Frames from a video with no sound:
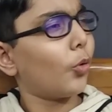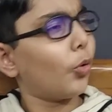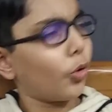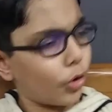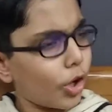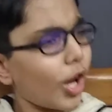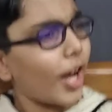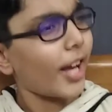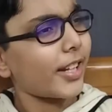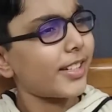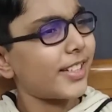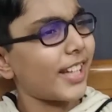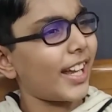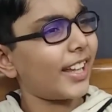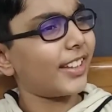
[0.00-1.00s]

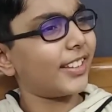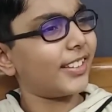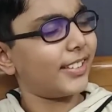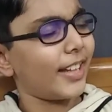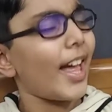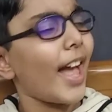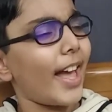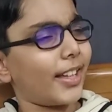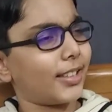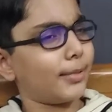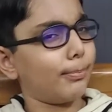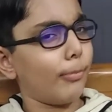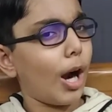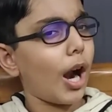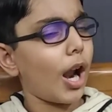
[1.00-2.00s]
what is this,
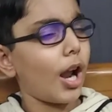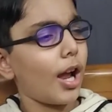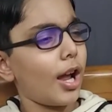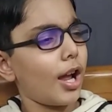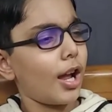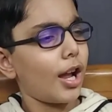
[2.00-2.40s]
bruh?